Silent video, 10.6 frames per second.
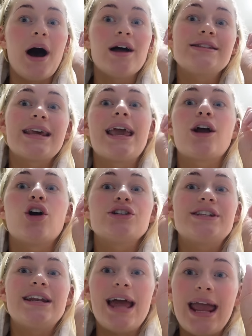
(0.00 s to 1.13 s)
but it got
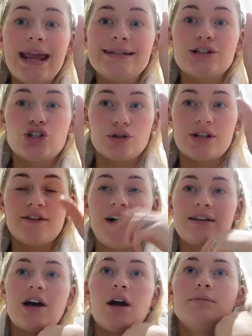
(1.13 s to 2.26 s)
delayed due to the
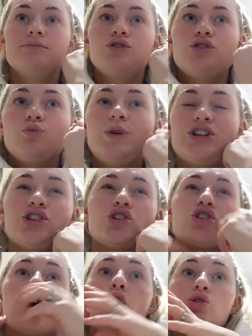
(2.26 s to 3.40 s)
fact that we're
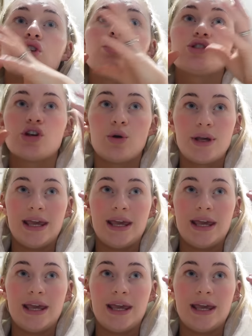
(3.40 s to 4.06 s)
just so keen.